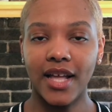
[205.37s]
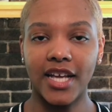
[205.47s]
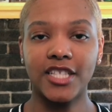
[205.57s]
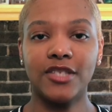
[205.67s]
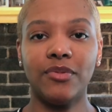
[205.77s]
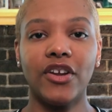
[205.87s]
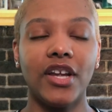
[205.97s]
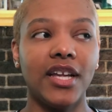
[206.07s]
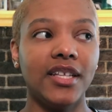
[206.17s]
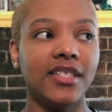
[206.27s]

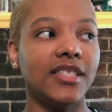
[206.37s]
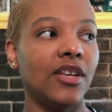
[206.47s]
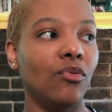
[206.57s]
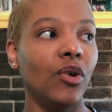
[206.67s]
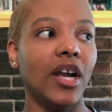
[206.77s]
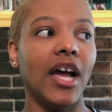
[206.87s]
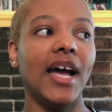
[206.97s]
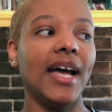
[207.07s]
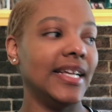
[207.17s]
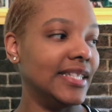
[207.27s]
experience and what
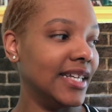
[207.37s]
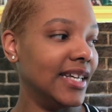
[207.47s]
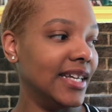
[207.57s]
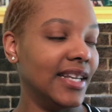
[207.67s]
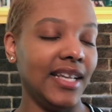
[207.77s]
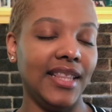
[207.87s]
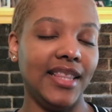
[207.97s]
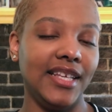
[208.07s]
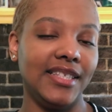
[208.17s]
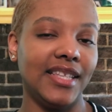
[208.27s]
I did and
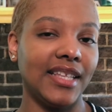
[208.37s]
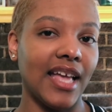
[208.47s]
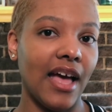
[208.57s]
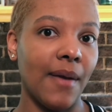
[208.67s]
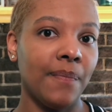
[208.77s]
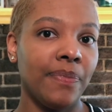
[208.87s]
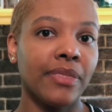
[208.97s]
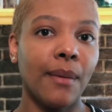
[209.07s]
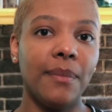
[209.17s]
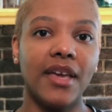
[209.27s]
things like that
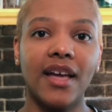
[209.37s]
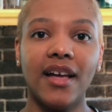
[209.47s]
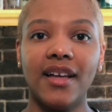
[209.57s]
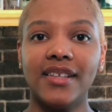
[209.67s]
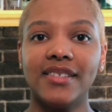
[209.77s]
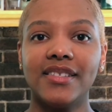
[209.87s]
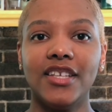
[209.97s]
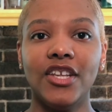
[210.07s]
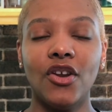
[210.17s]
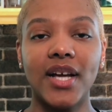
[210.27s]
because
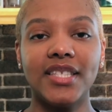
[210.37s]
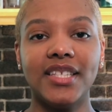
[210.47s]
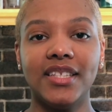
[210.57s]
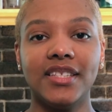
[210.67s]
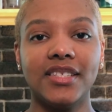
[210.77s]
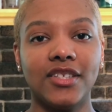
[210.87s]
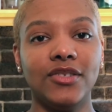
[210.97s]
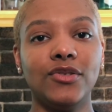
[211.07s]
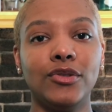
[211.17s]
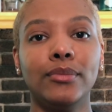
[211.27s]
you know I seen this on
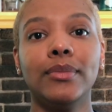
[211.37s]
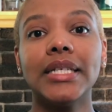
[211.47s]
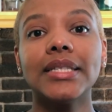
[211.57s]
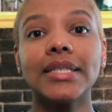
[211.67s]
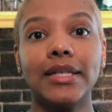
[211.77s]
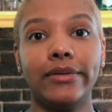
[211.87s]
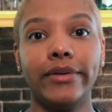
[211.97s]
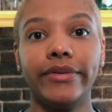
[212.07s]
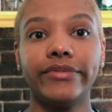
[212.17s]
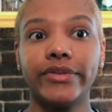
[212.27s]
YouTube
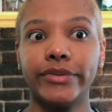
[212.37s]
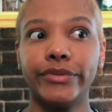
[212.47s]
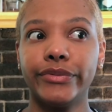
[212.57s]
myself so